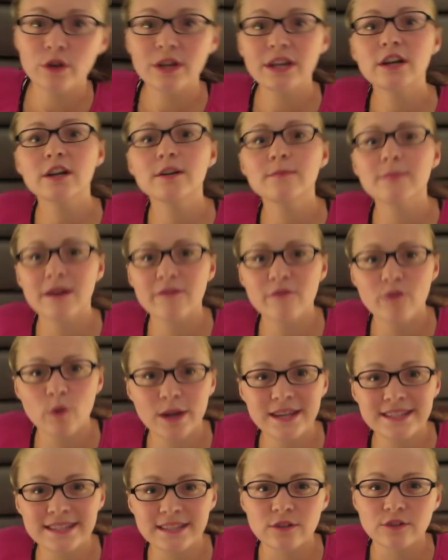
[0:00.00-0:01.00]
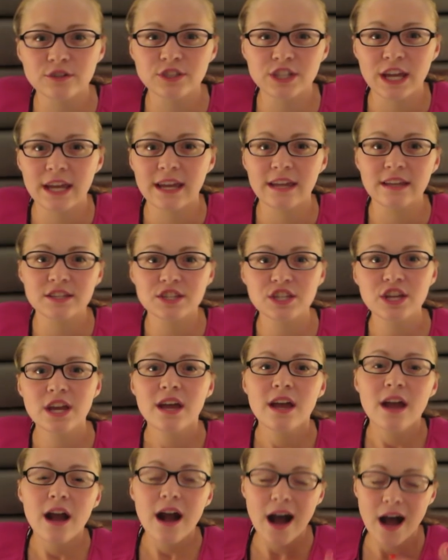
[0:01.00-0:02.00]
hear in my voice it'll change.
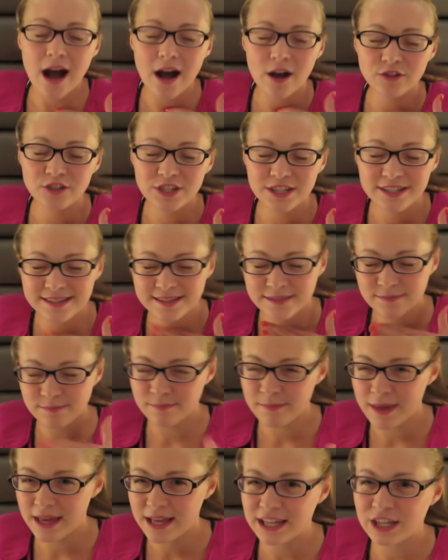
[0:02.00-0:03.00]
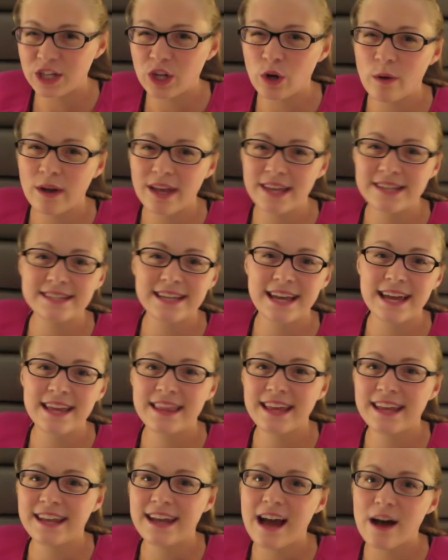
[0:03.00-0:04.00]
I'll just make a noise
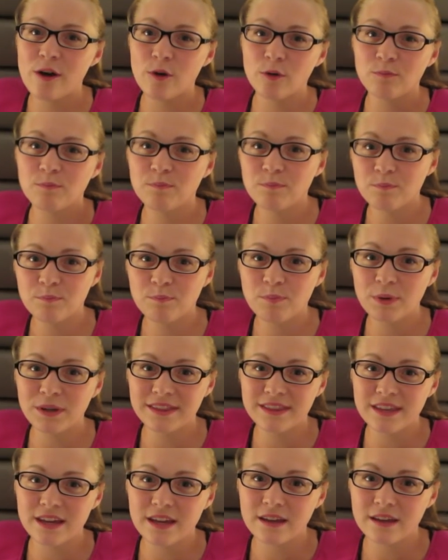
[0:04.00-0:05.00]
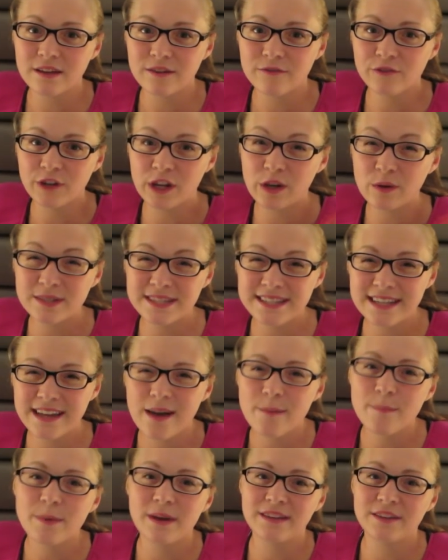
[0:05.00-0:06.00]
and then I'll put the frequency
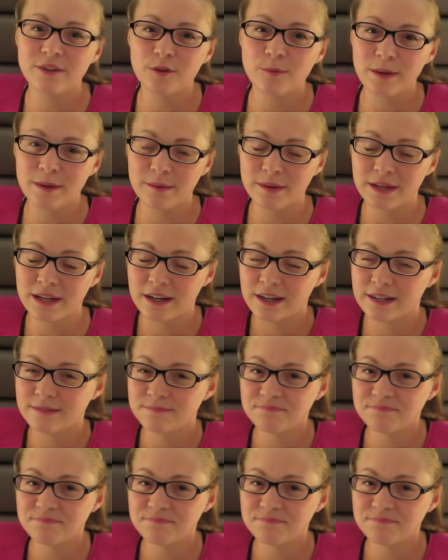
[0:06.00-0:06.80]
up and you'll be able to hear it.